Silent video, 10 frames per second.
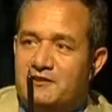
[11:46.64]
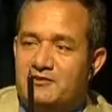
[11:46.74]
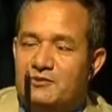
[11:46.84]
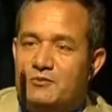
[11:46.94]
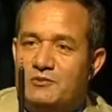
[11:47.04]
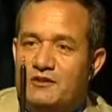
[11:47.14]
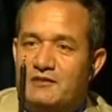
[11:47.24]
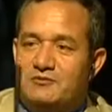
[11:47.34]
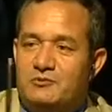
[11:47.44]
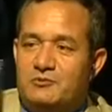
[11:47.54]
so we
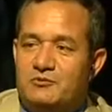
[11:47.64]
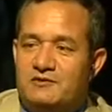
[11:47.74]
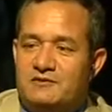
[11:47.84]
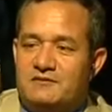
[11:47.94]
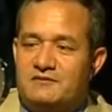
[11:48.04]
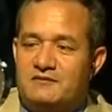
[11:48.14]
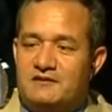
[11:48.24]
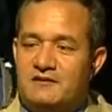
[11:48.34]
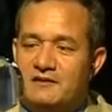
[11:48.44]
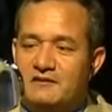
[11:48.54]
have to use it
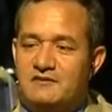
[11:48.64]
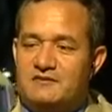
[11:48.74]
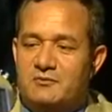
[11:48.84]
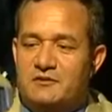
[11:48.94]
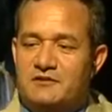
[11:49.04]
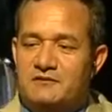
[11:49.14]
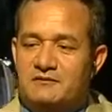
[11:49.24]
like this way.